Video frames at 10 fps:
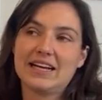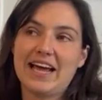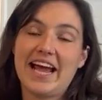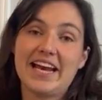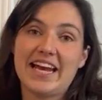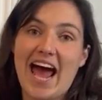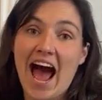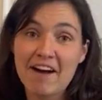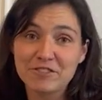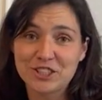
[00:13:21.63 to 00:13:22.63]
And
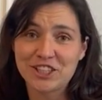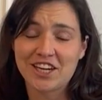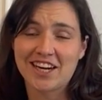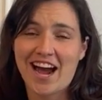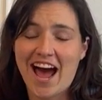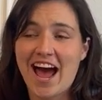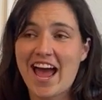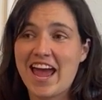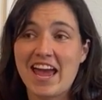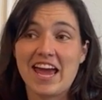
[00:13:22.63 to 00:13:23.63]
after
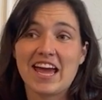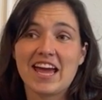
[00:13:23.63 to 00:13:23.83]
I